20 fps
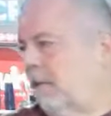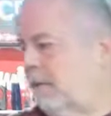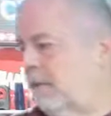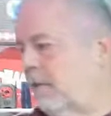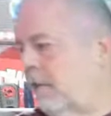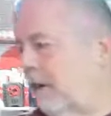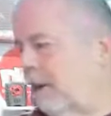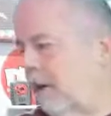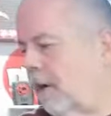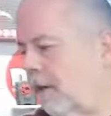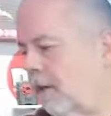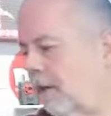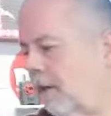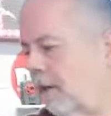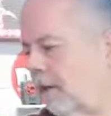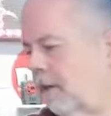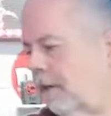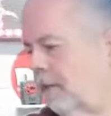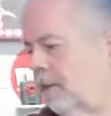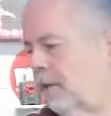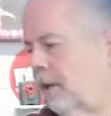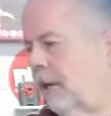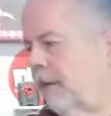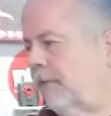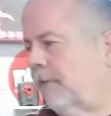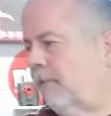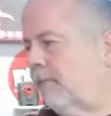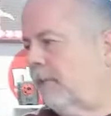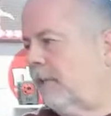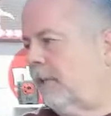Tron,
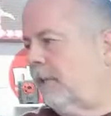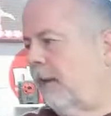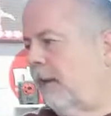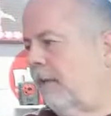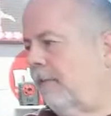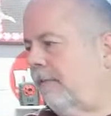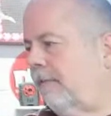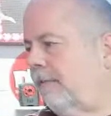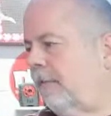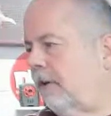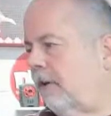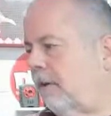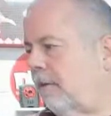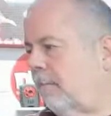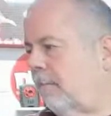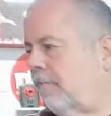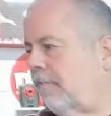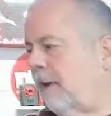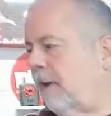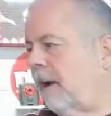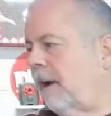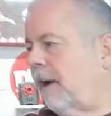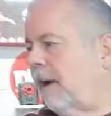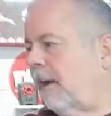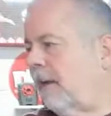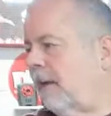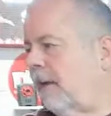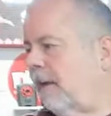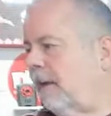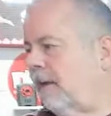Jake from State Farm,
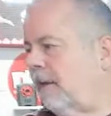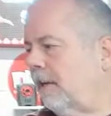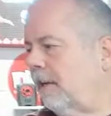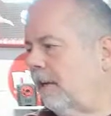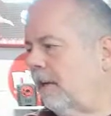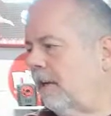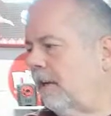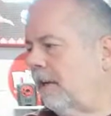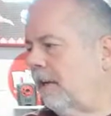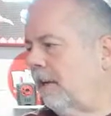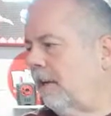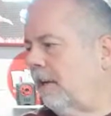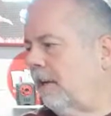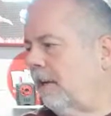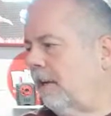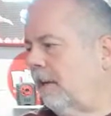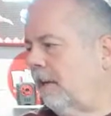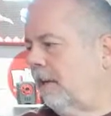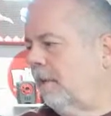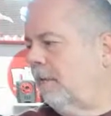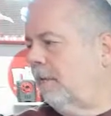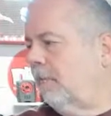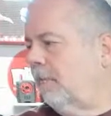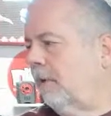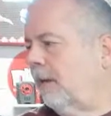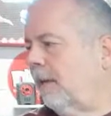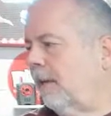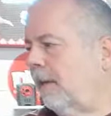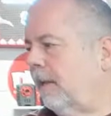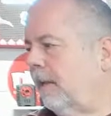Brian,
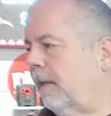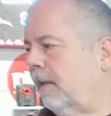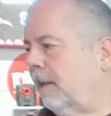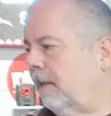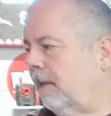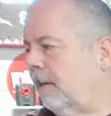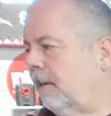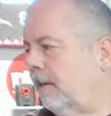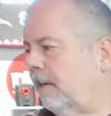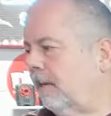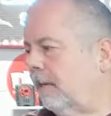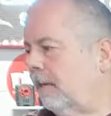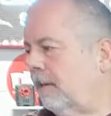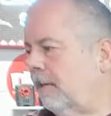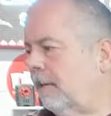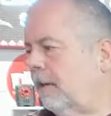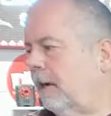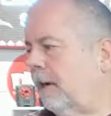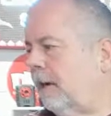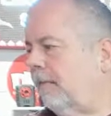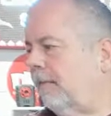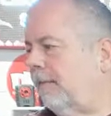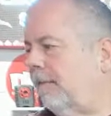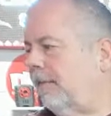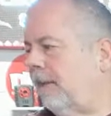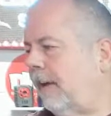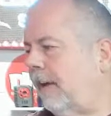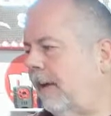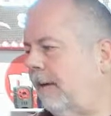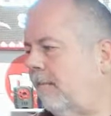Will,
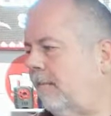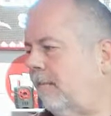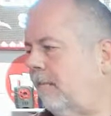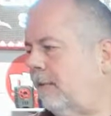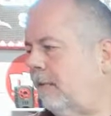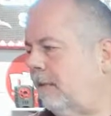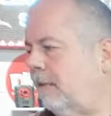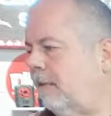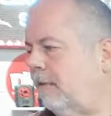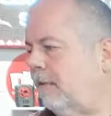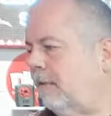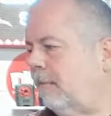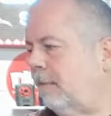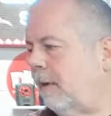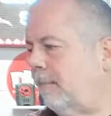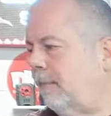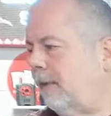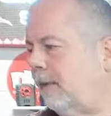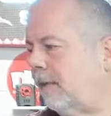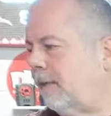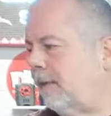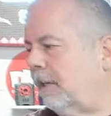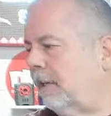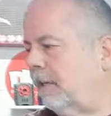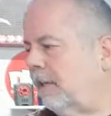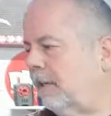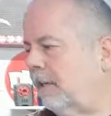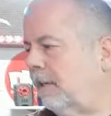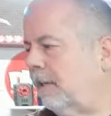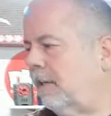Non-fam, who am I
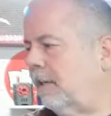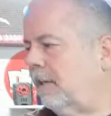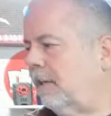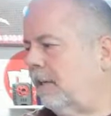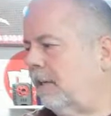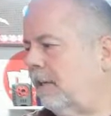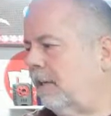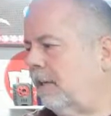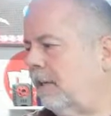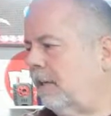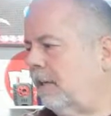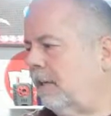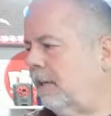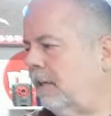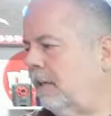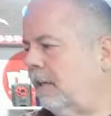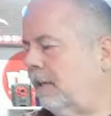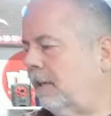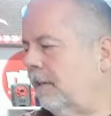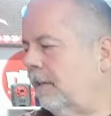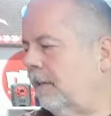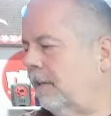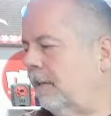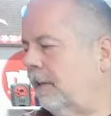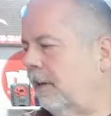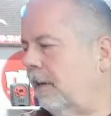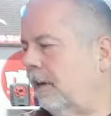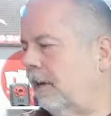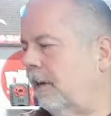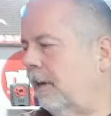missing?
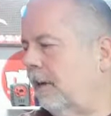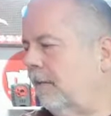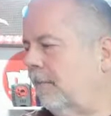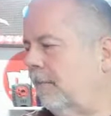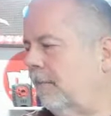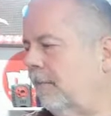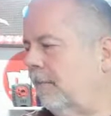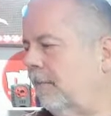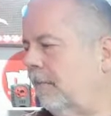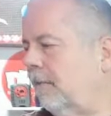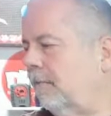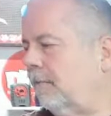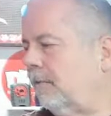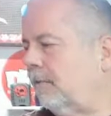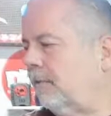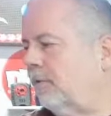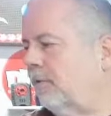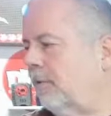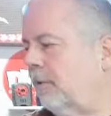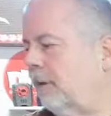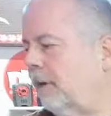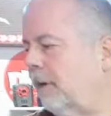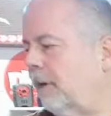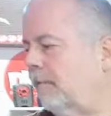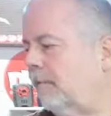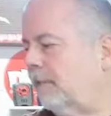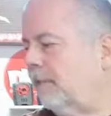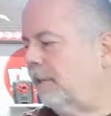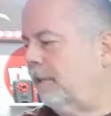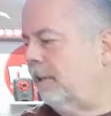I'm scrolling
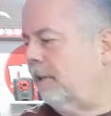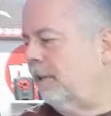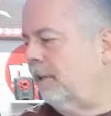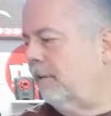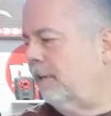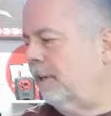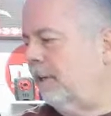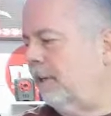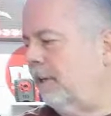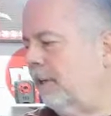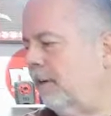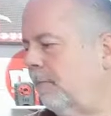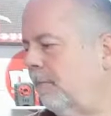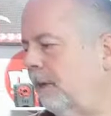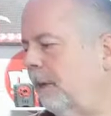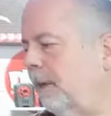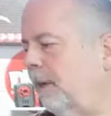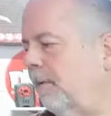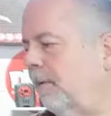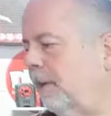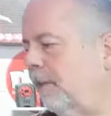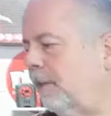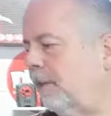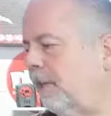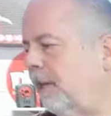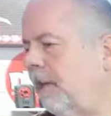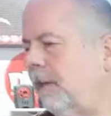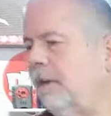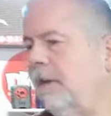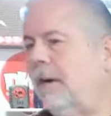up to see who's here. But
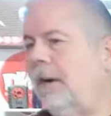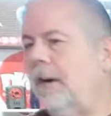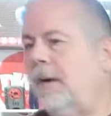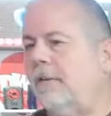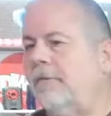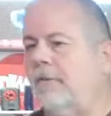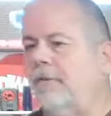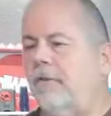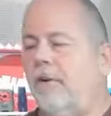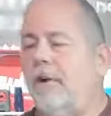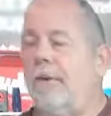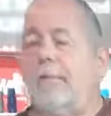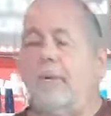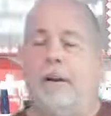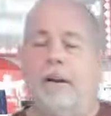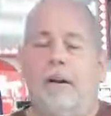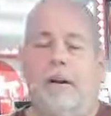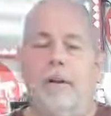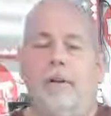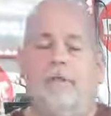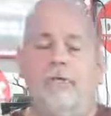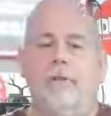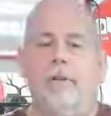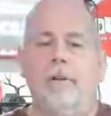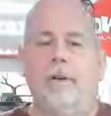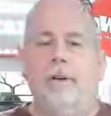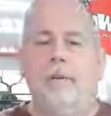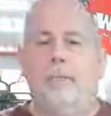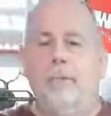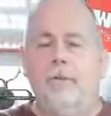anyways, thank you guys for dropping in. I
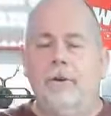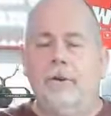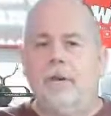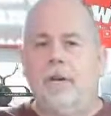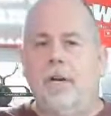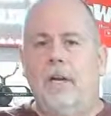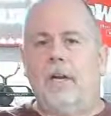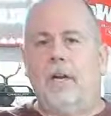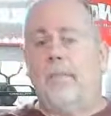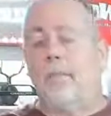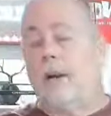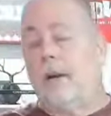truly appreciate it.